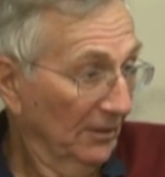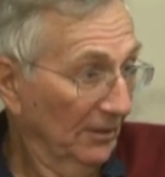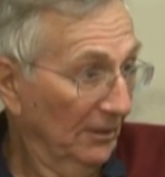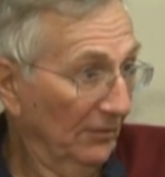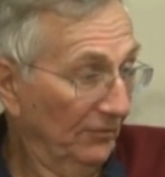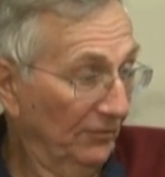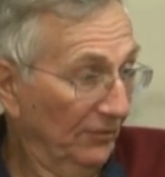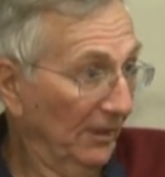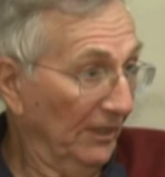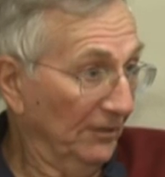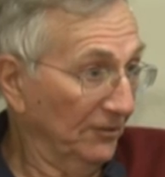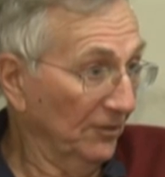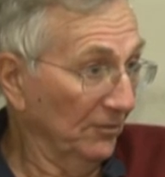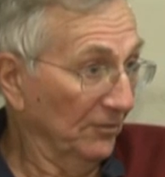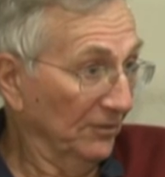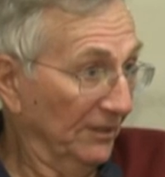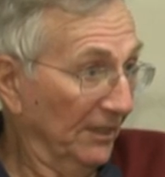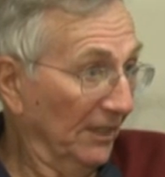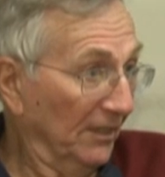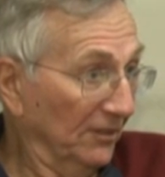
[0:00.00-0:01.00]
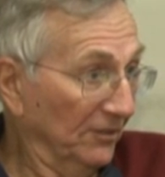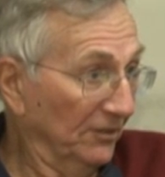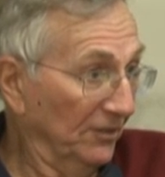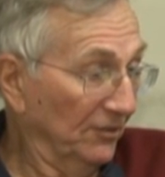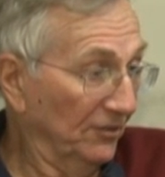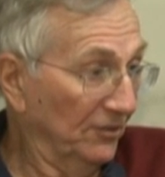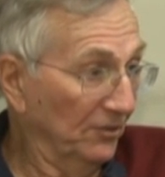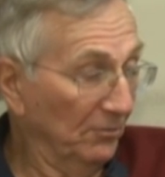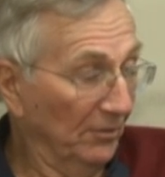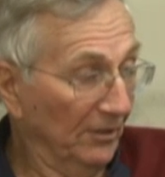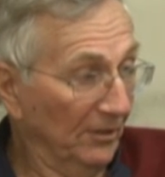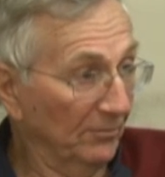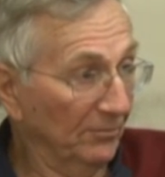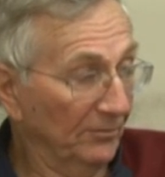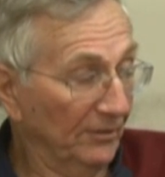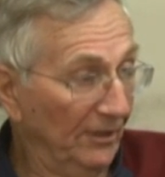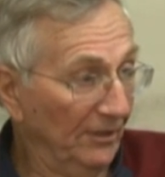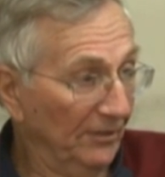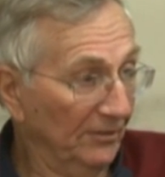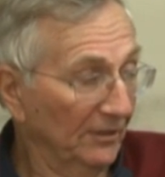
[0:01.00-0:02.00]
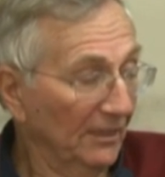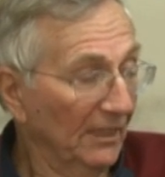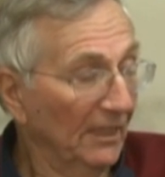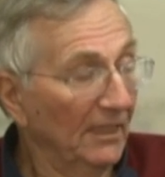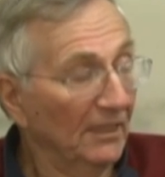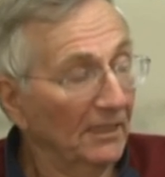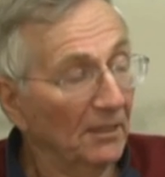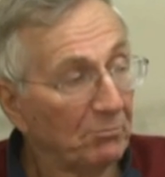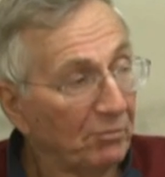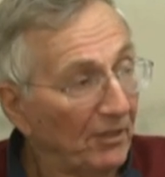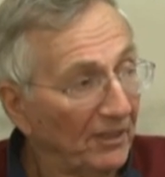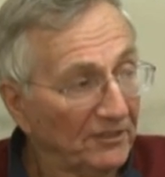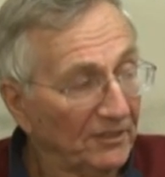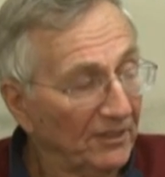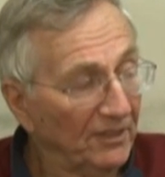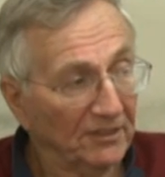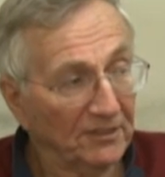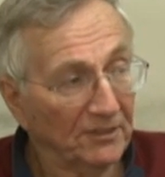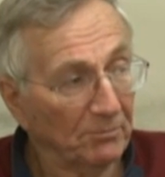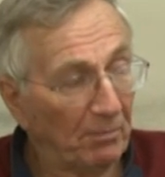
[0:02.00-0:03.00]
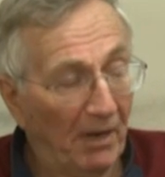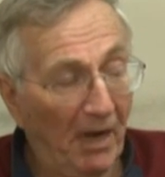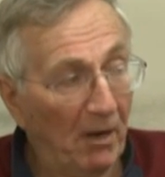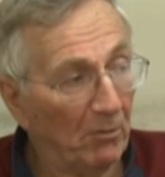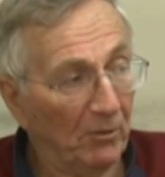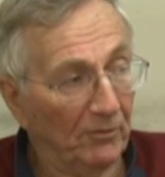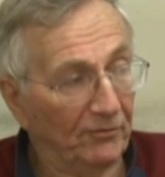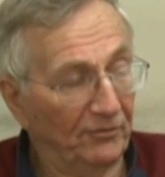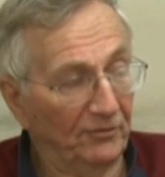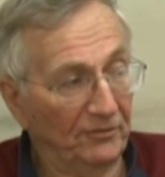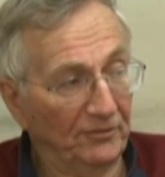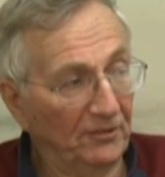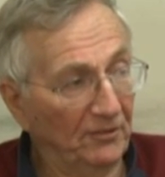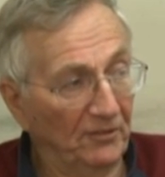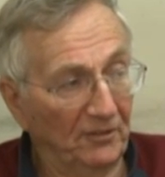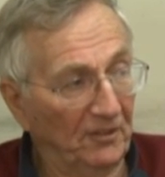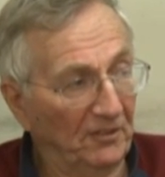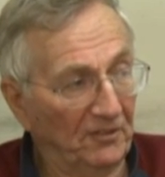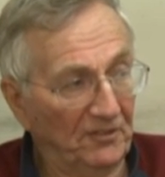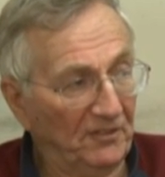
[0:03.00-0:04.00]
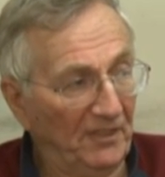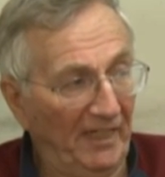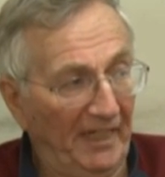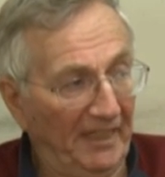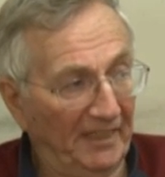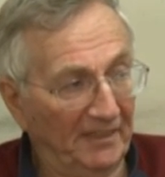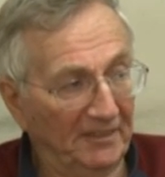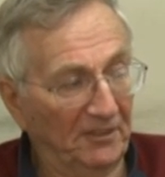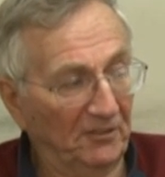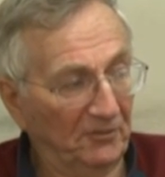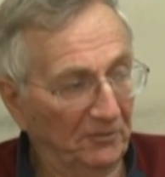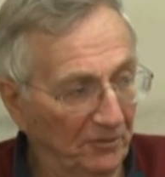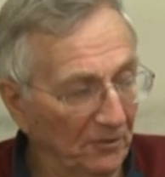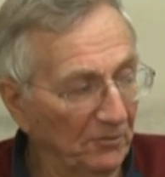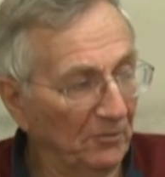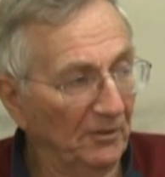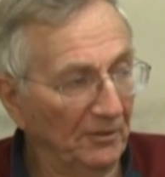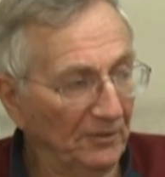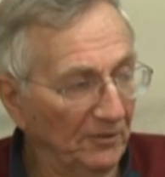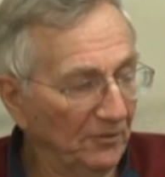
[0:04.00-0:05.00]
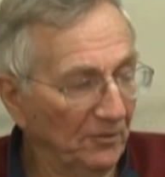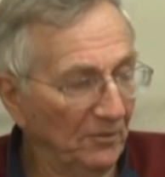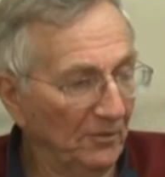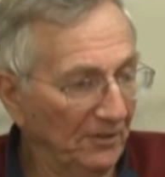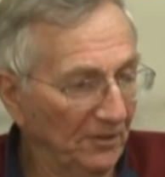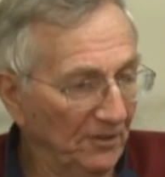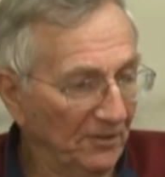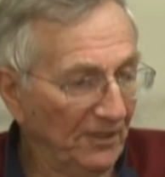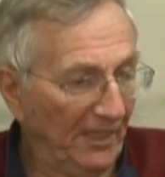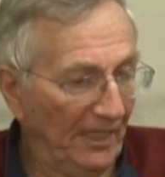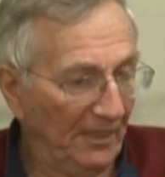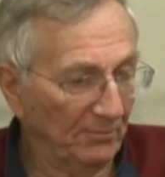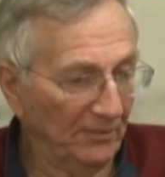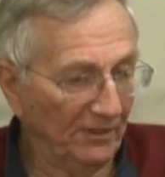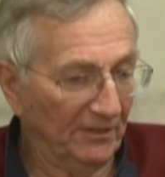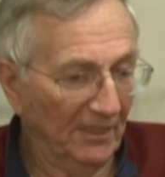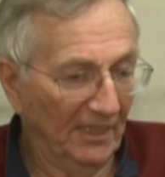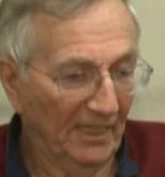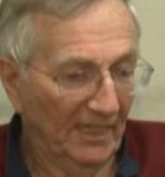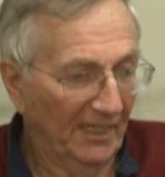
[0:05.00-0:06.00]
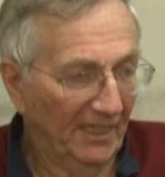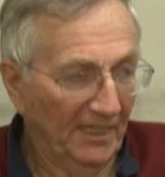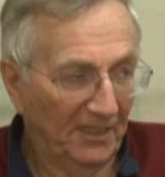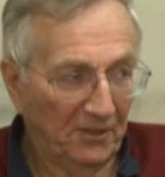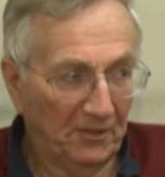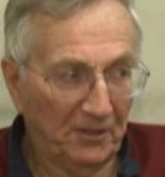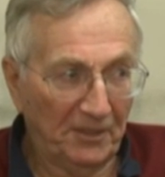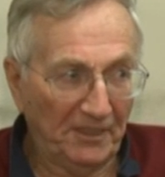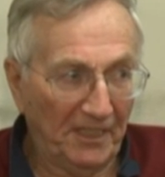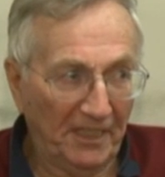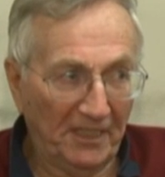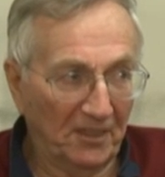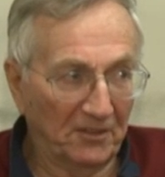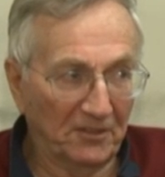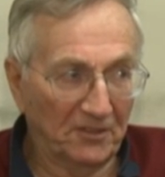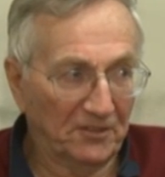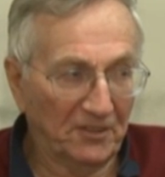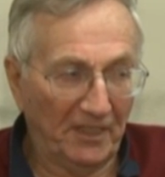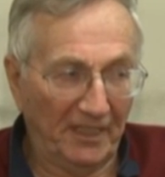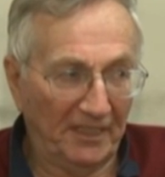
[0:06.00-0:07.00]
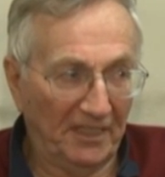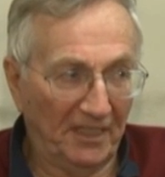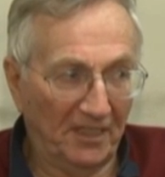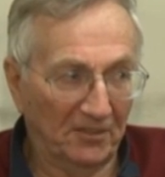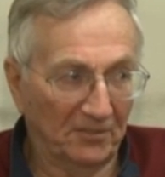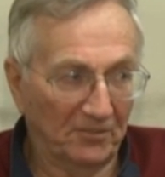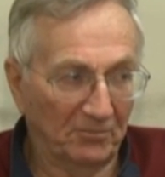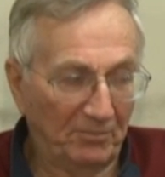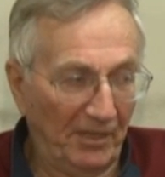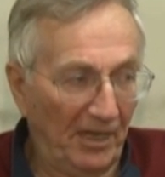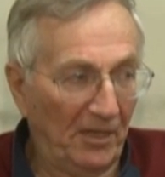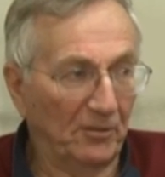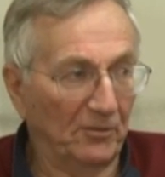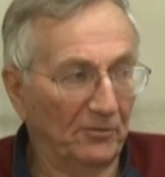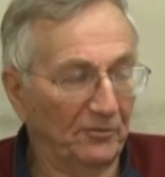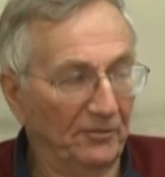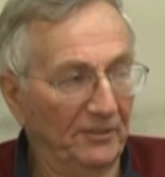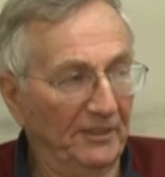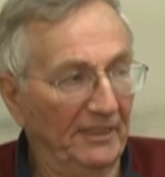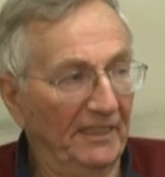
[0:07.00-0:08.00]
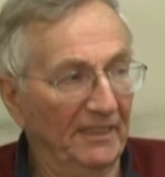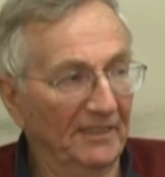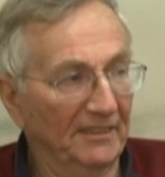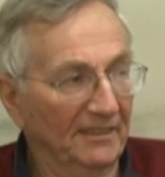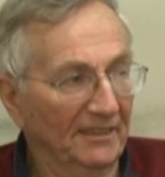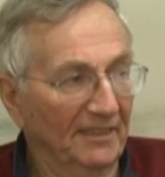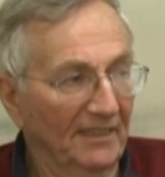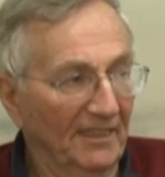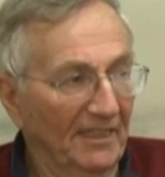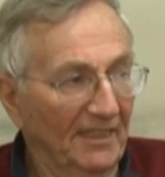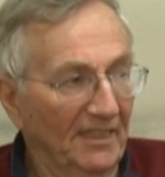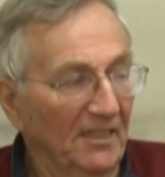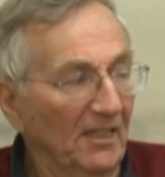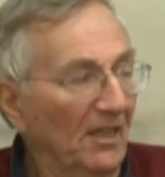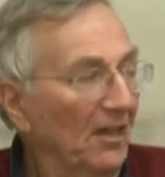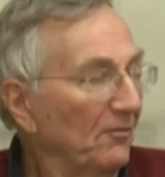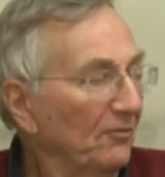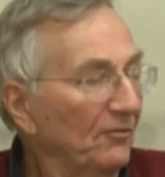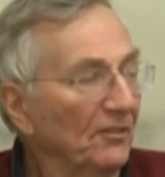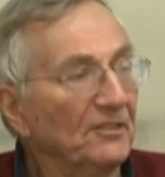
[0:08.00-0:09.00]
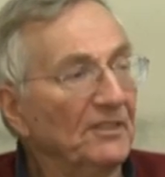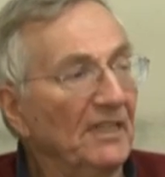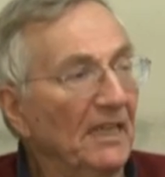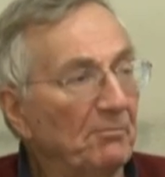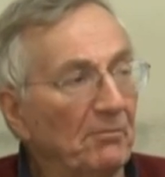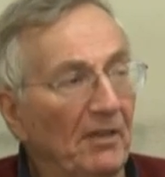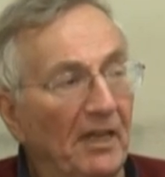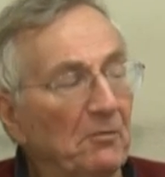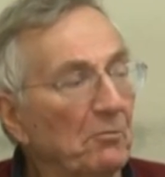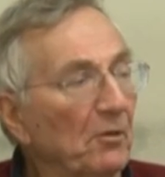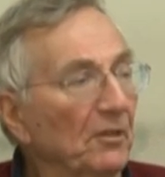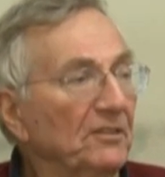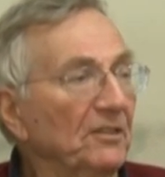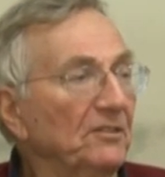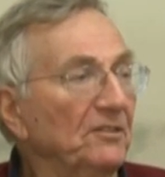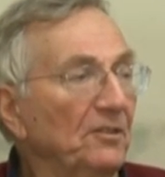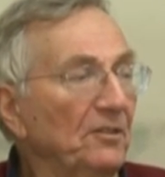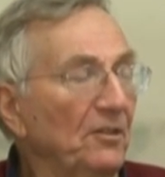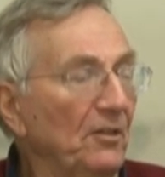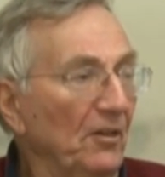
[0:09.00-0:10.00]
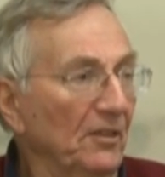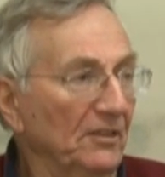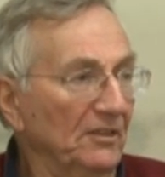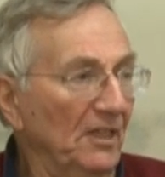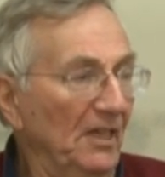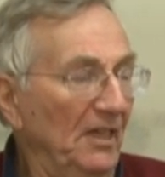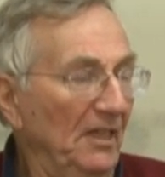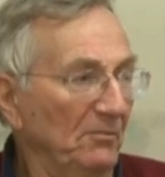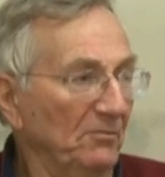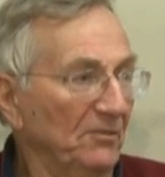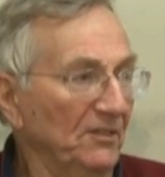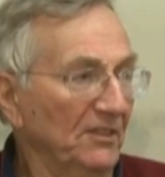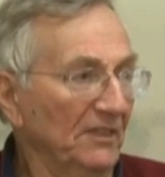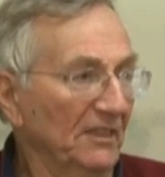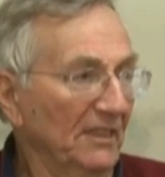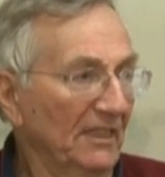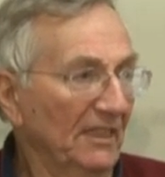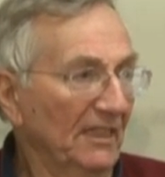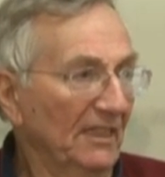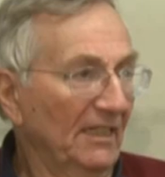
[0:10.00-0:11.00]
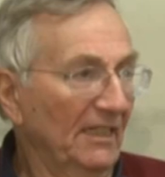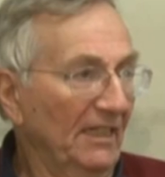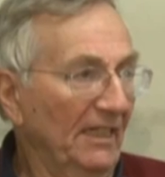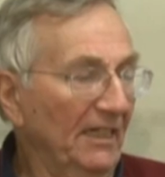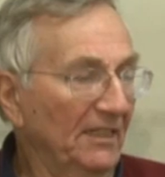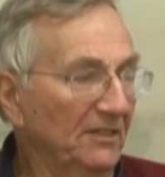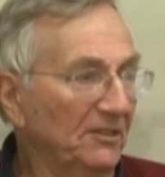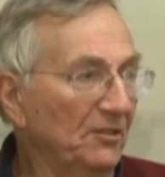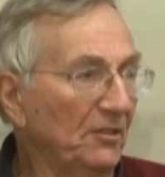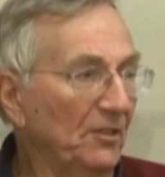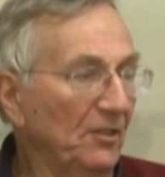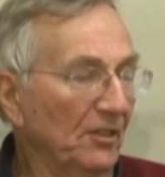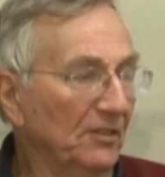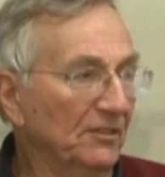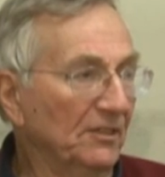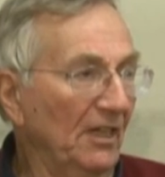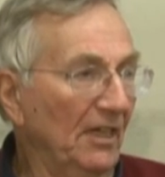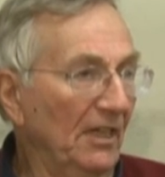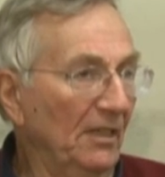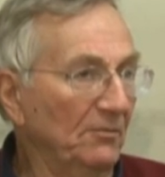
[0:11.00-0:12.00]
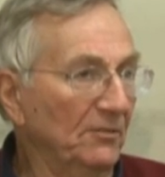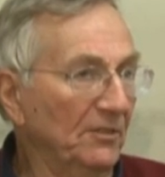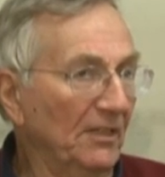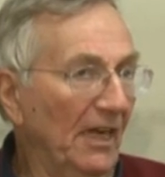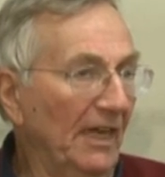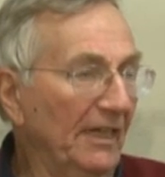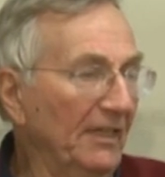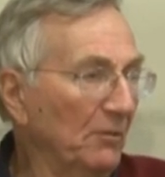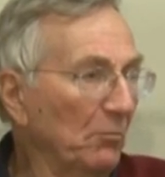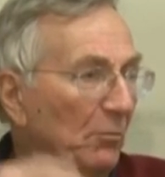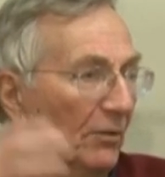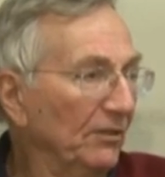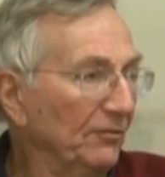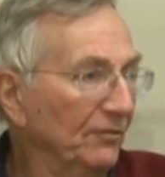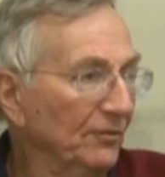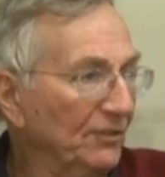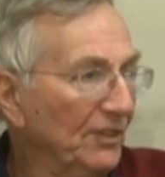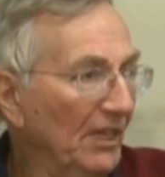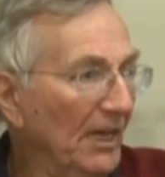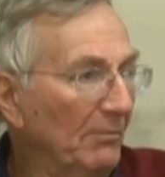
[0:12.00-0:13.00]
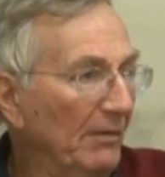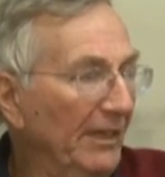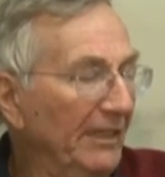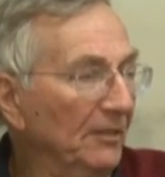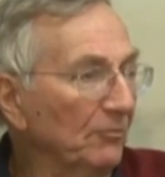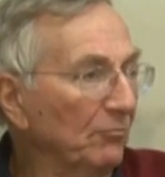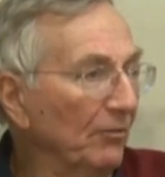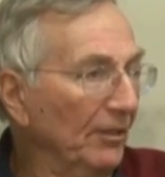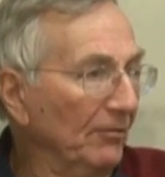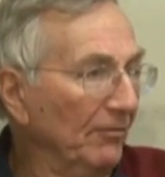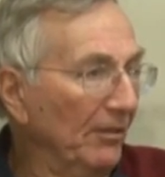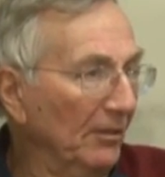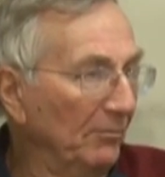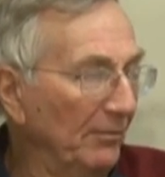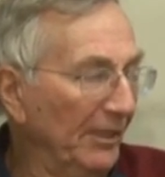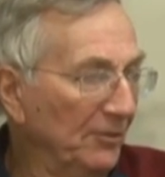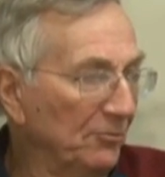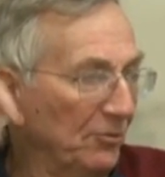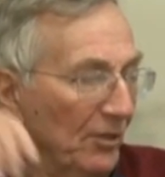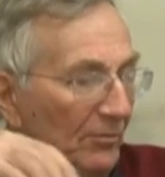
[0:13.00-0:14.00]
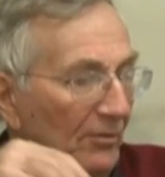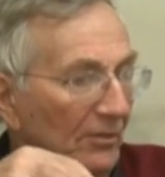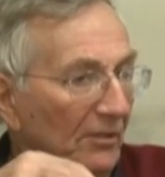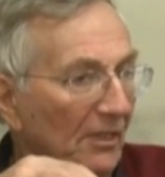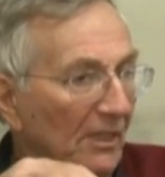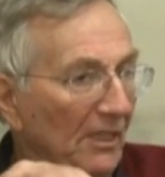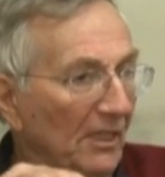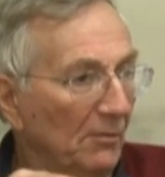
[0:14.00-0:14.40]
If you're not so intelligent, you want to, you know, the president's powerful. You don't understand. You do understand, but you cannot understand how powerful it is. For example, I worked at the New York Times, and at the New York Times, I had a wonderful job. I could run around and make trouble.